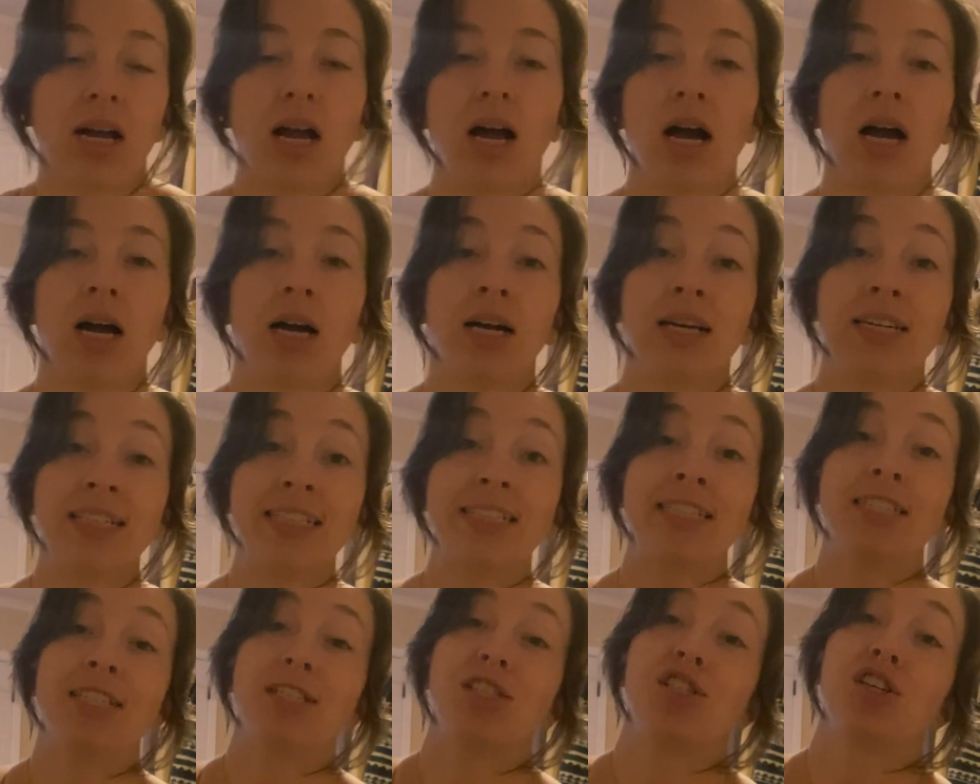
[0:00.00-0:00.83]

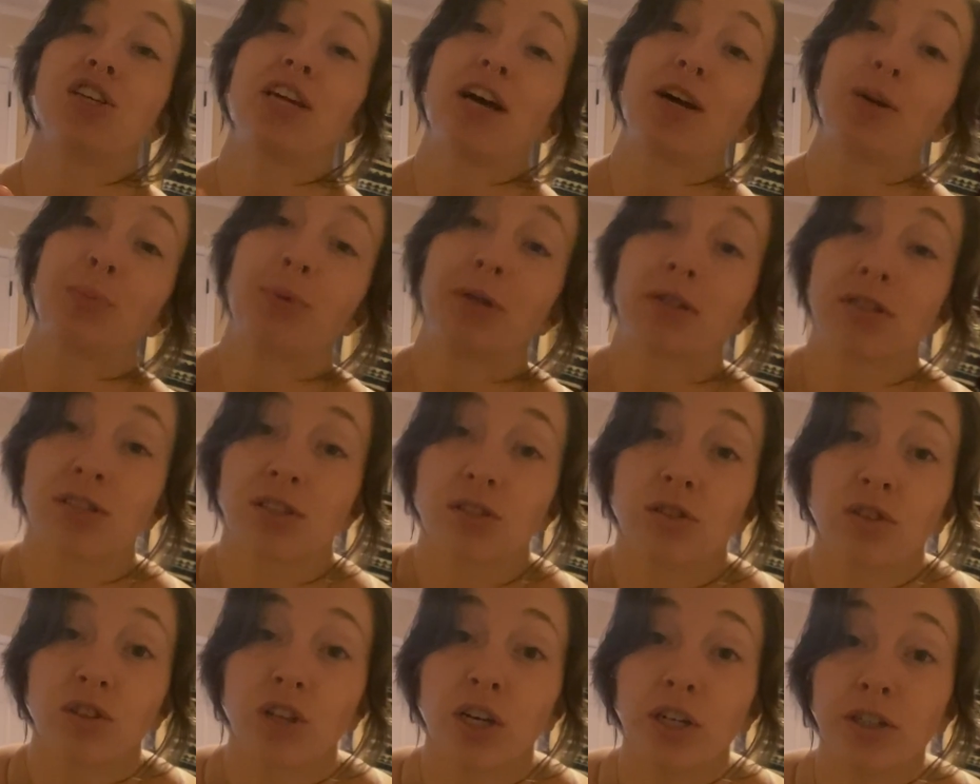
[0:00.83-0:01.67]
I took out a
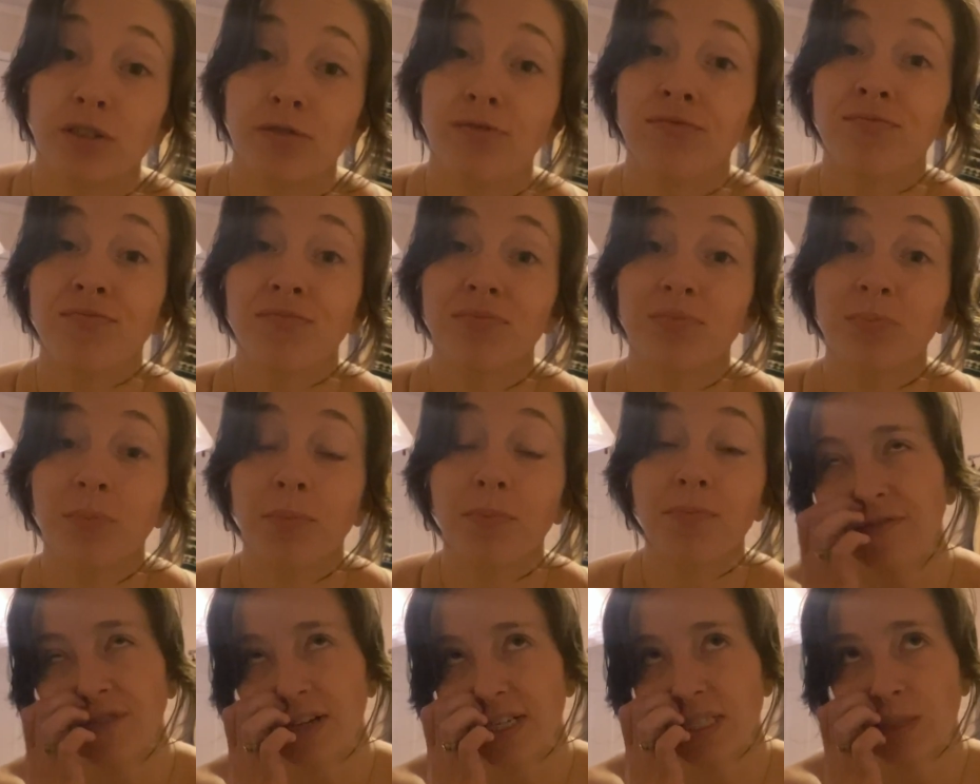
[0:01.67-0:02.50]
personal loan for an
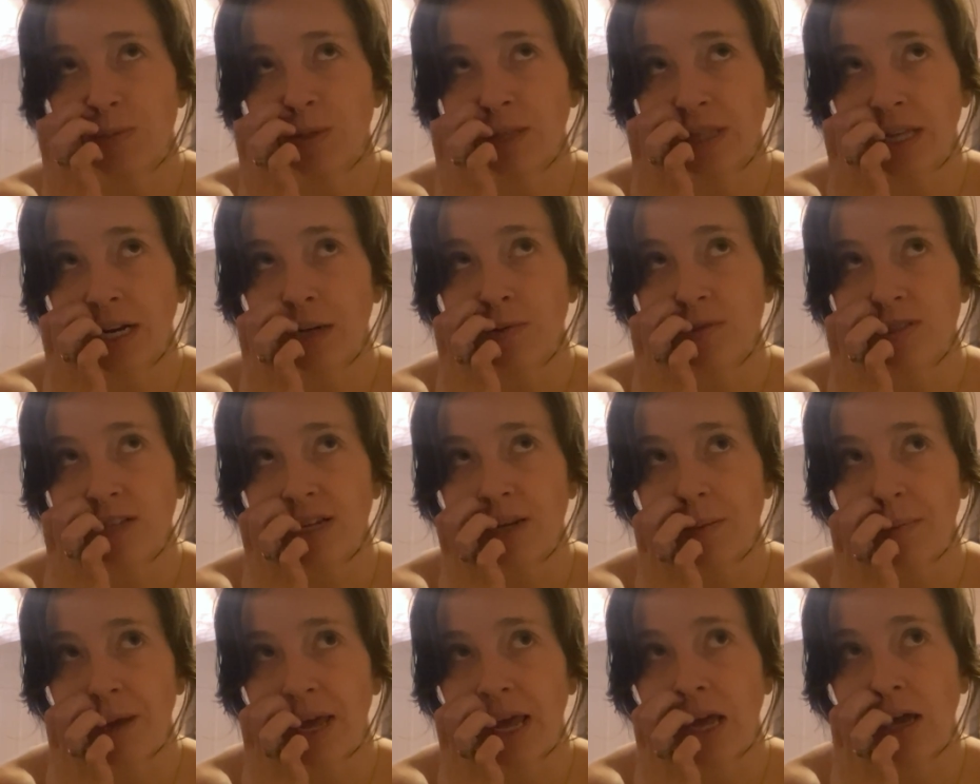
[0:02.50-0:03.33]
investment that I was
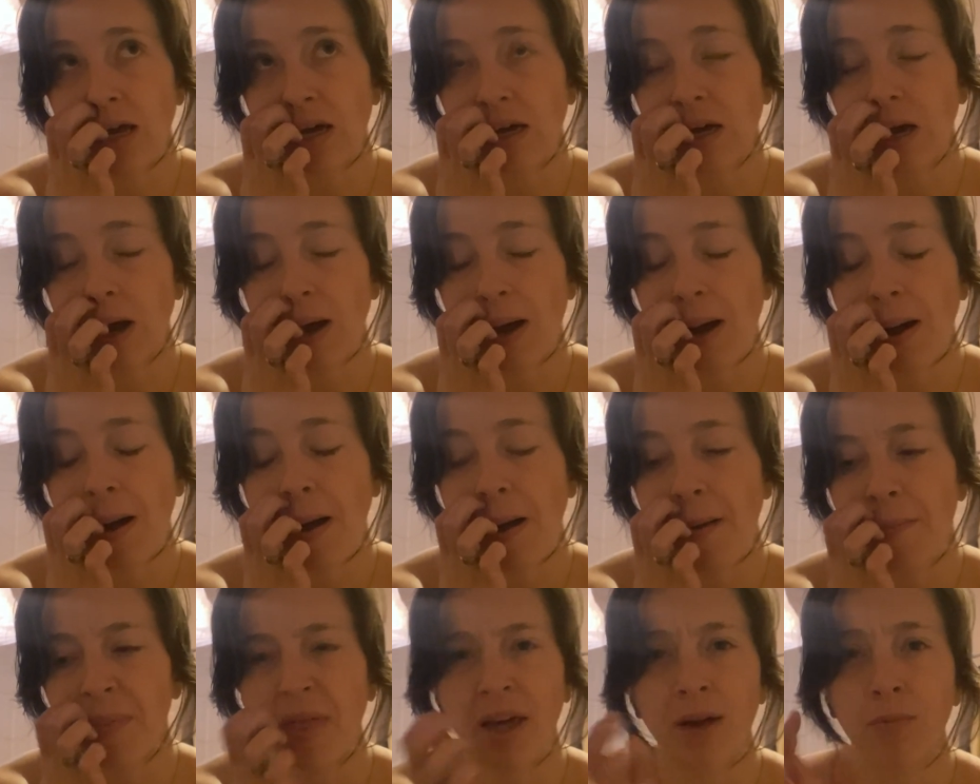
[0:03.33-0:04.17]
gonna make
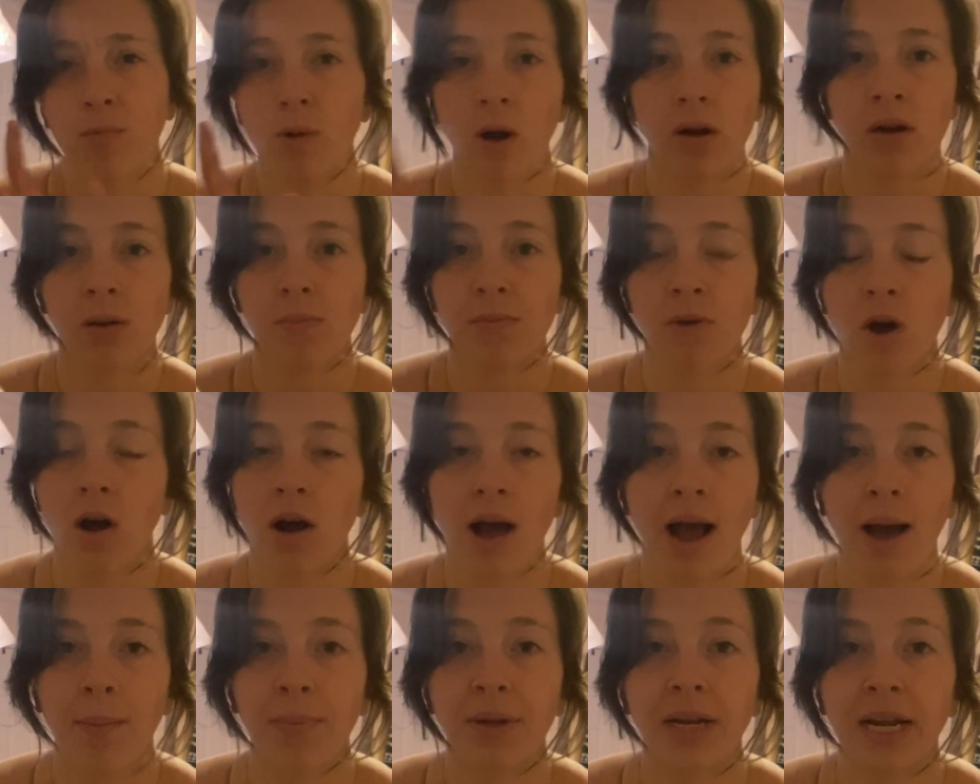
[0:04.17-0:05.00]
that wound up not
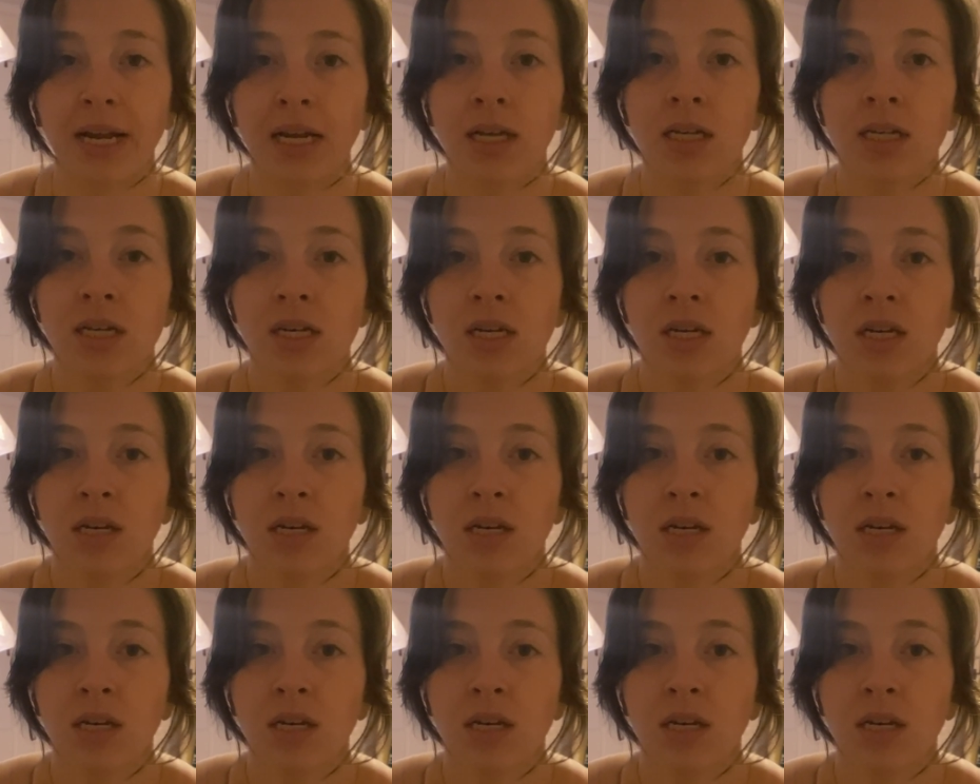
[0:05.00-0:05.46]
happening,